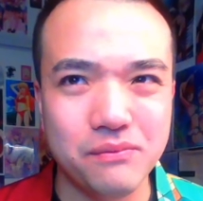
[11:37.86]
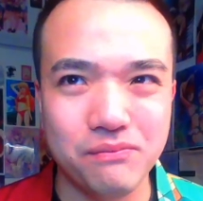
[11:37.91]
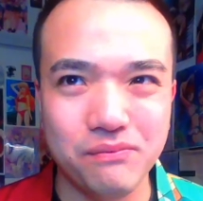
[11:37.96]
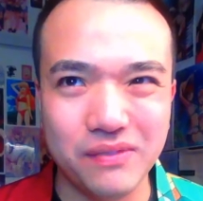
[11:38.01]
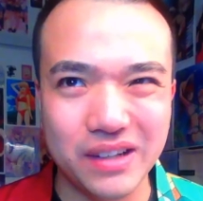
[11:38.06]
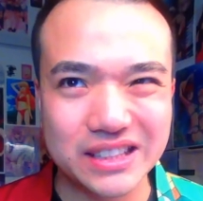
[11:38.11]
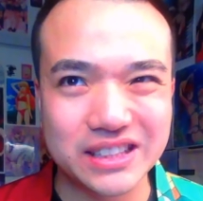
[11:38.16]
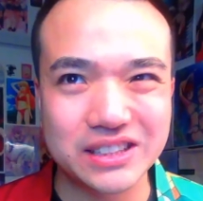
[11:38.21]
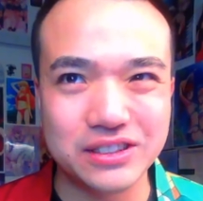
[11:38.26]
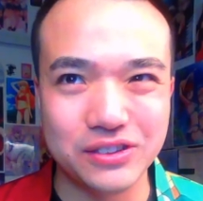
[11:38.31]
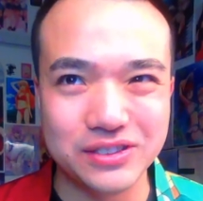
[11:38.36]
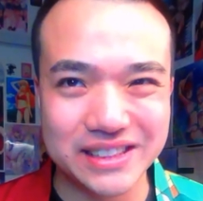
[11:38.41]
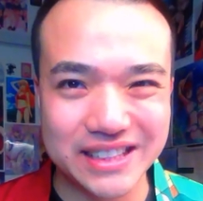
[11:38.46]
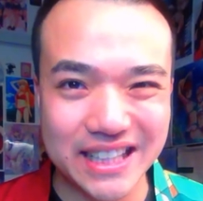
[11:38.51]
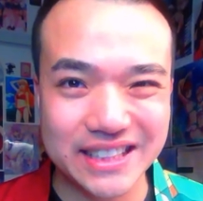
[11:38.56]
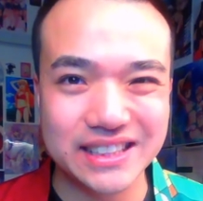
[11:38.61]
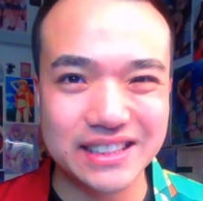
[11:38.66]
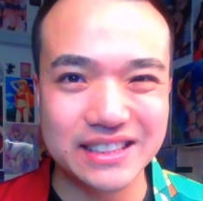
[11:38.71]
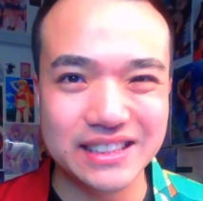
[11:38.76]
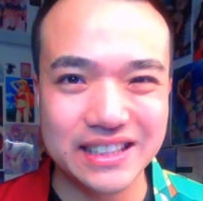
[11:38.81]
muscle
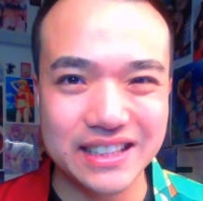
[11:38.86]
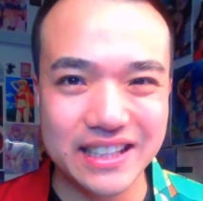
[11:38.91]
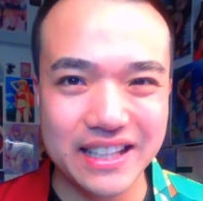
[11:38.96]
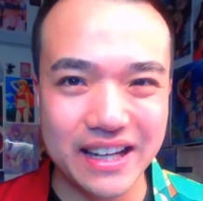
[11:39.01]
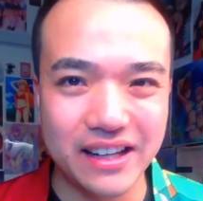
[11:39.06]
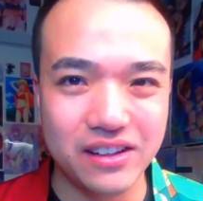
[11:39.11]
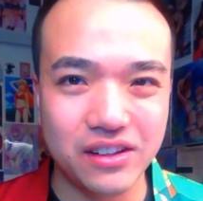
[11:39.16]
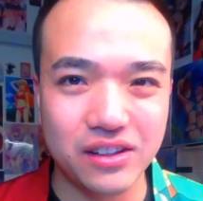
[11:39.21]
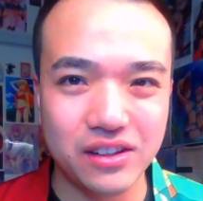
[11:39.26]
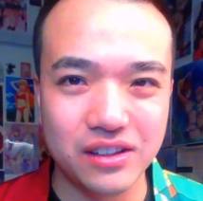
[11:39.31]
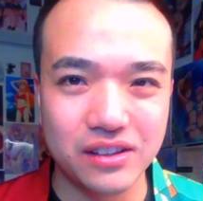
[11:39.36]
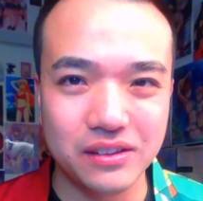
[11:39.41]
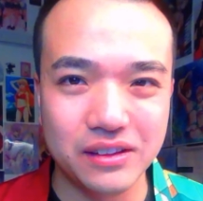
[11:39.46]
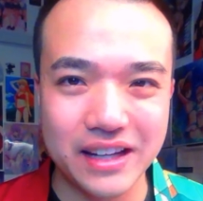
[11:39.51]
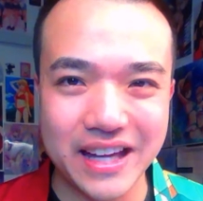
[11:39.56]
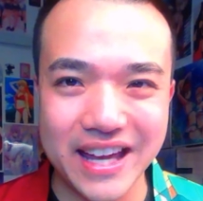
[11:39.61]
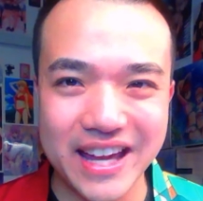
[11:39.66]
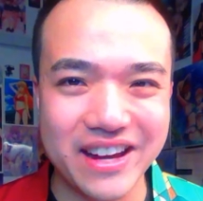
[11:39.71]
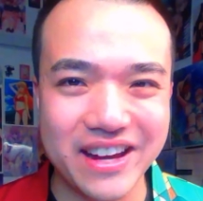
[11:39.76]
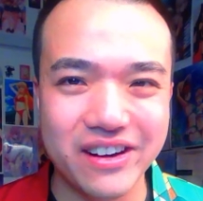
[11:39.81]
density and her
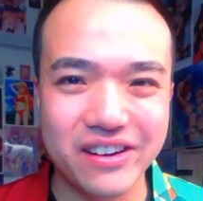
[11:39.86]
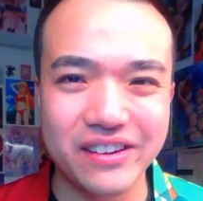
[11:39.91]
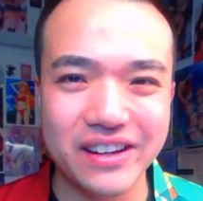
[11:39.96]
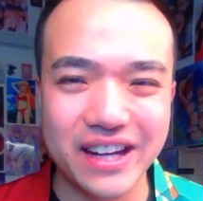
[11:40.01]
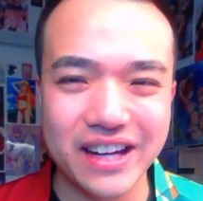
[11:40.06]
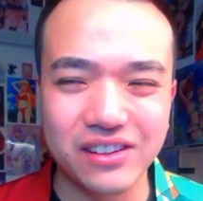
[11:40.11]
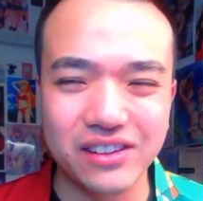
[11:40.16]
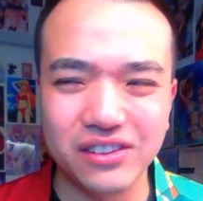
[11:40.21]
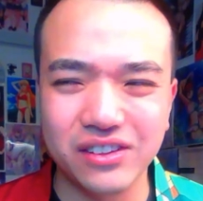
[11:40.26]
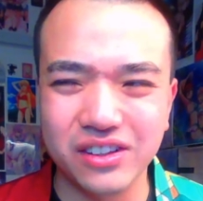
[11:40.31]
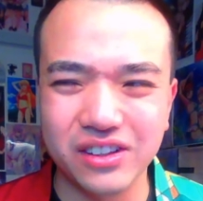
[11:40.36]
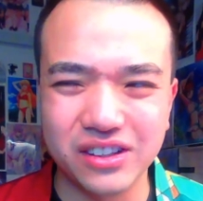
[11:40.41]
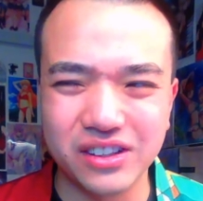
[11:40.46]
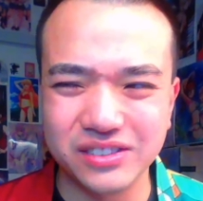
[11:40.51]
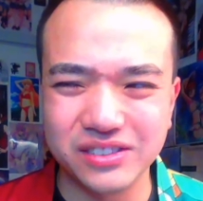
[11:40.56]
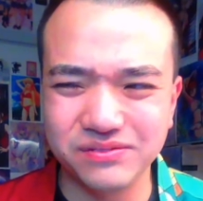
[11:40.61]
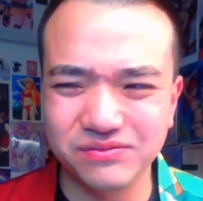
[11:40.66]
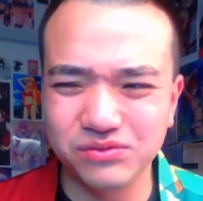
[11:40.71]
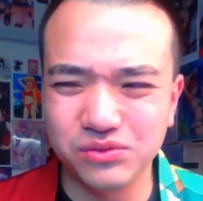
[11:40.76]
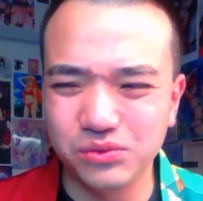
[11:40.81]
hair and
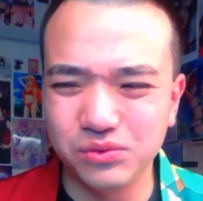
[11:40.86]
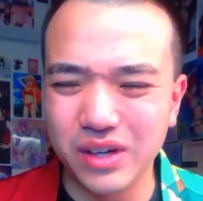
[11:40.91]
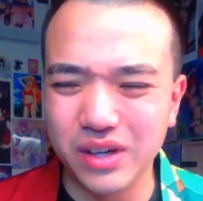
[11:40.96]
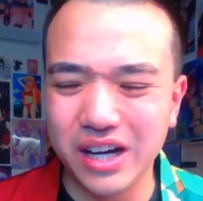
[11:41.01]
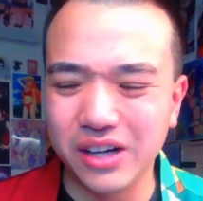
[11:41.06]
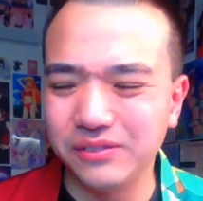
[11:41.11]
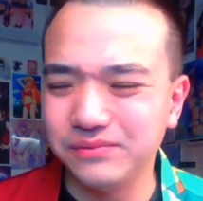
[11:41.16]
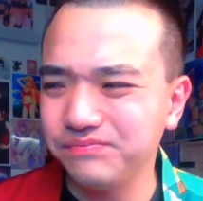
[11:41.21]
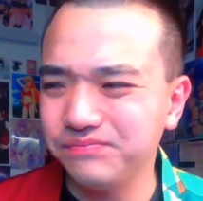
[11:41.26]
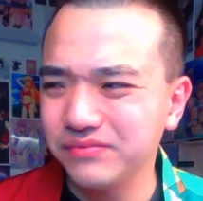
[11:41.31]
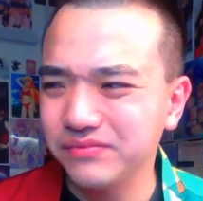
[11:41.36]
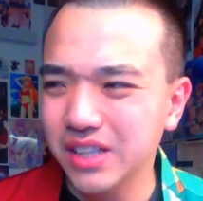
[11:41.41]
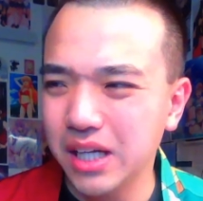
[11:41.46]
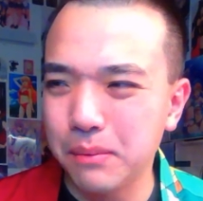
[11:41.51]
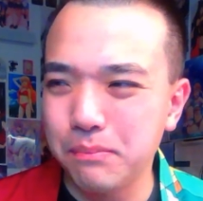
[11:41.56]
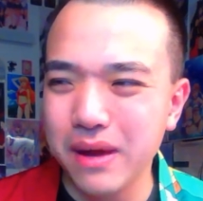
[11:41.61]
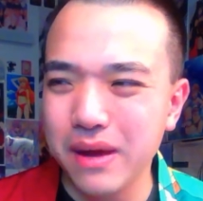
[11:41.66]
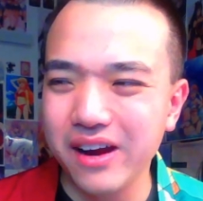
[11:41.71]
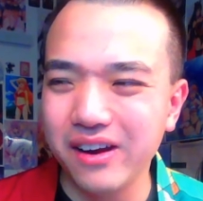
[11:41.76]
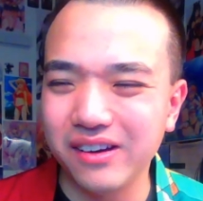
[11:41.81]
her, well,
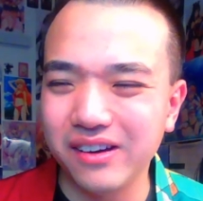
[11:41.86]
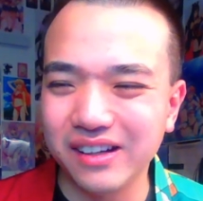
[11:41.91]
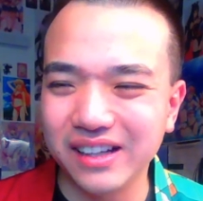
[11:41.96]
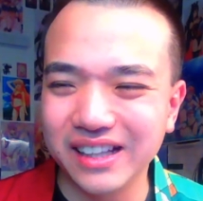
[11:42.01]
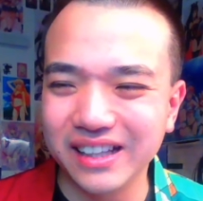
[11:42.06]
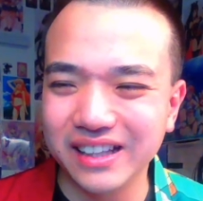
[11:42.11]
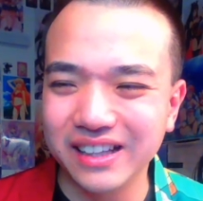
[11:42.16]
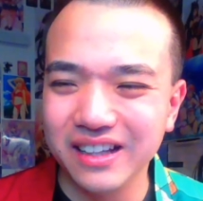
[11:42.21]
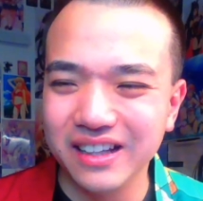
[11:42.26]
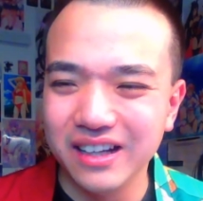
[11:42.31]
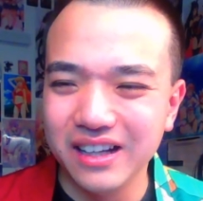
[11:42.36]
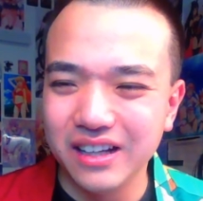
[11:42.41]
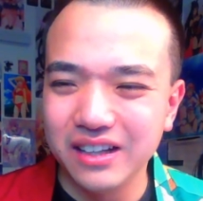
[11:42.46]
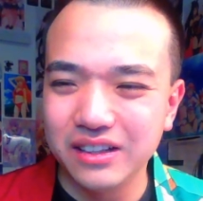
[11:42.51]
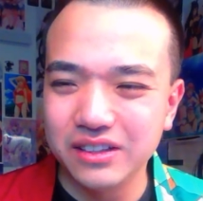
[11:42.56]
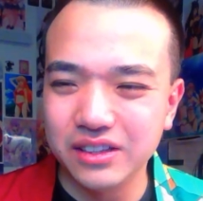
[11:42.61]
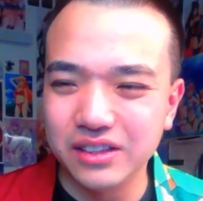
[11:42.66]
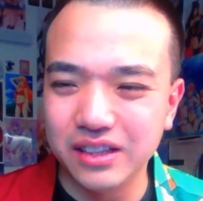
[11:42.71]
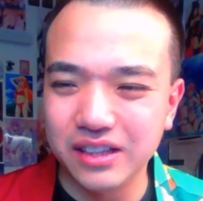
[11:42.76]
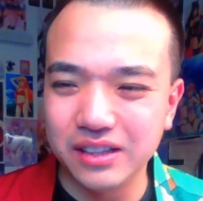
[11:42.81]
apparently,
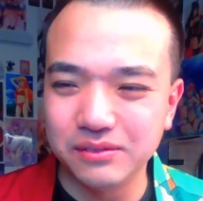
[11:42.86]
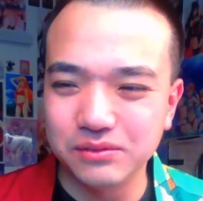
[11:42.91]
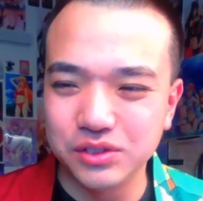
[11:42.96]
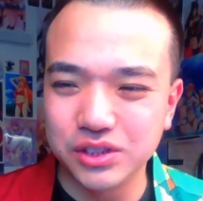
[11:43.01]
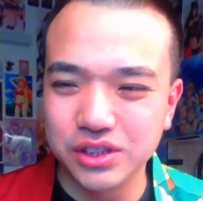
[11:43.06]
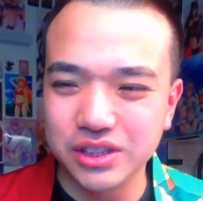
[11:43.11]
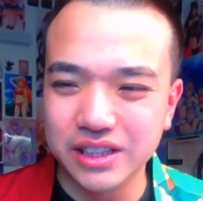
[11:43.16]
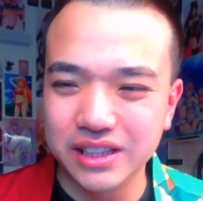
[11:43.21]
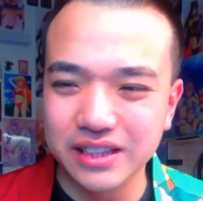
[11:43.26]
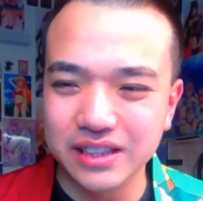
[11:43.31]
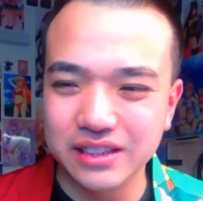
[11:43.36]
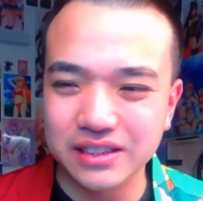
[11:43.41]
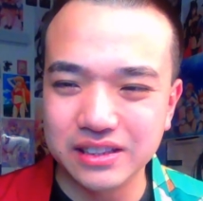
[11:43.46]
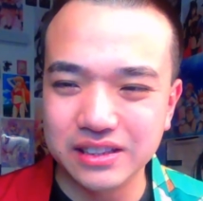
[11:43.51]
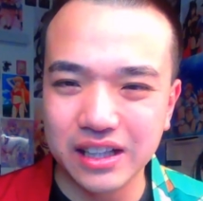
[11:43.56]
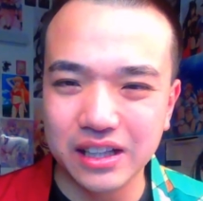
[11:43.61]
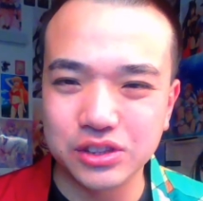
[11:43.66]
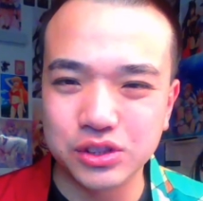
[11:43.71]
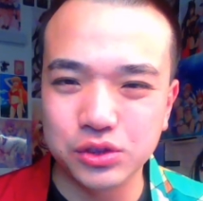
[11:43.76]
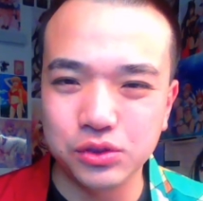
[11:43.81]
um, she's
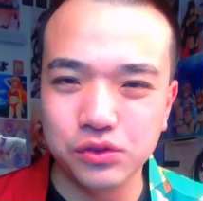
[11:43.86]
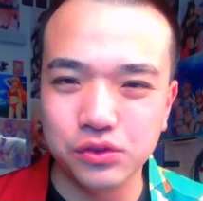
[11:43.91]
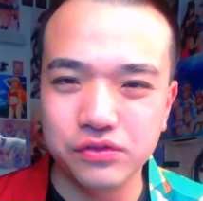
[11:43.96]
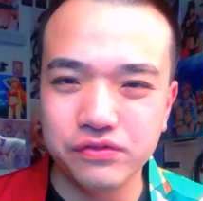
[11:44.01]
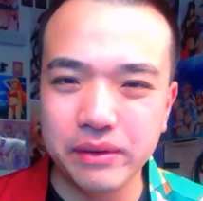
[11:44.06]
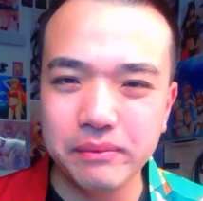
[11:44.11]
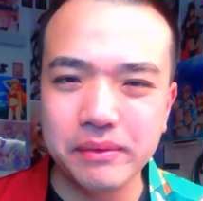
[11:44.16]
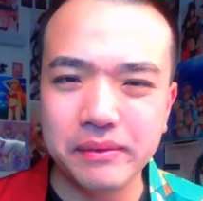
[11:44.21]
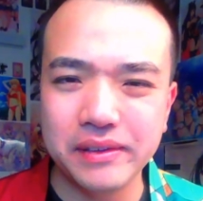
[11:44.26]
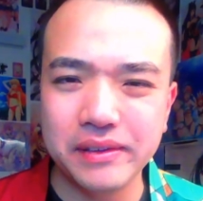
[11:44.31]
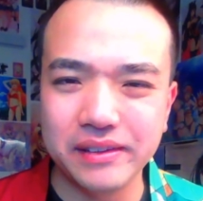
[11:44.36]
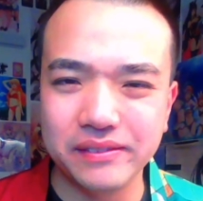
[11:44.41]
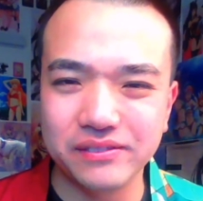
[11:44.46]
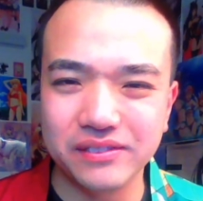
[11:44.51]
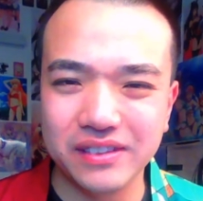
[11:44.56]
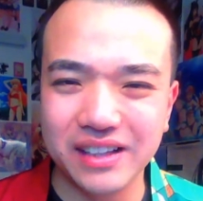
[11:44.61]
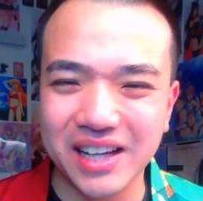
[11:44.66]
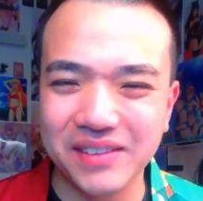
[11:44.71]
not too feminine.